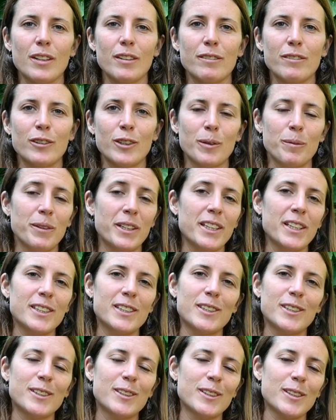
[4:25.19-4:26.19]
For me,
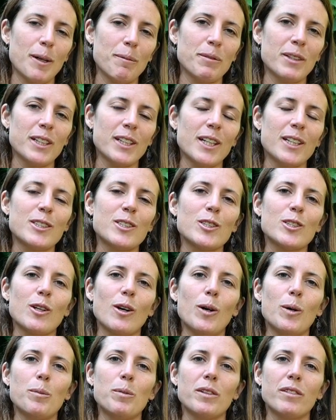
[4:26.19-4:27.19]
it's something that just
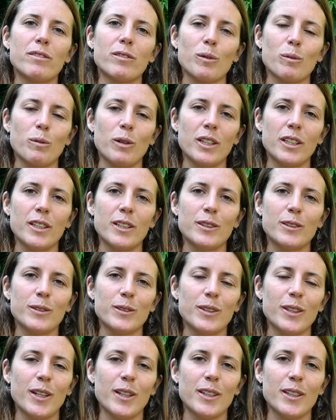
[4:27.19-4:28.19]
opened from one day to
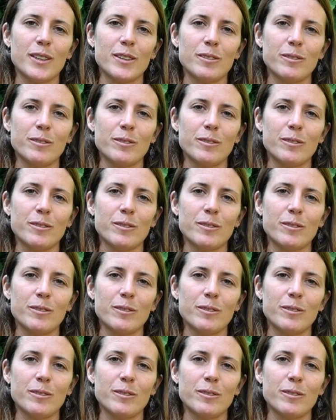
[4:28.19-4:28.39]
another.